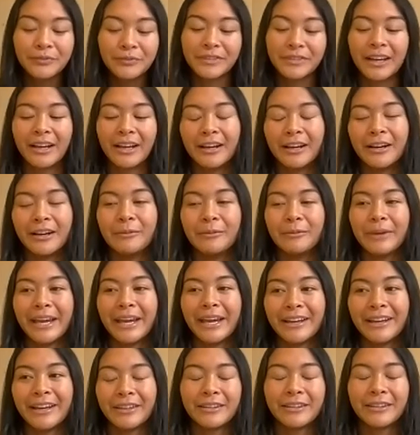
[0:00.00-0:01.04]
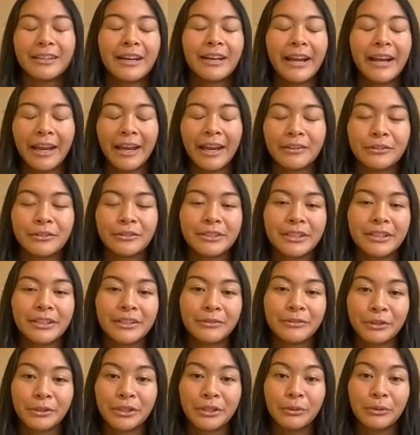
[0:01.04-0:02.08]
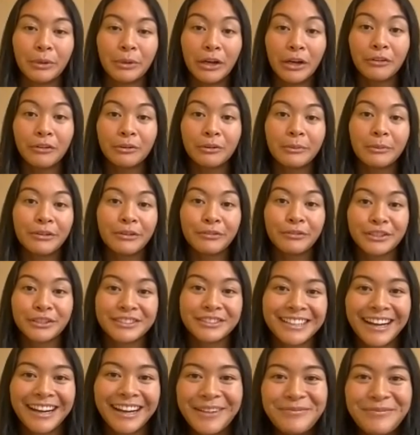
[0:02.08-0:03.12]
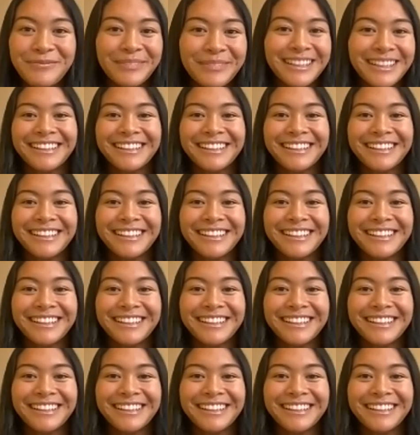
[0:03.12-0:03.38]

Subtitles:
And I think that I handled it really well for my first time.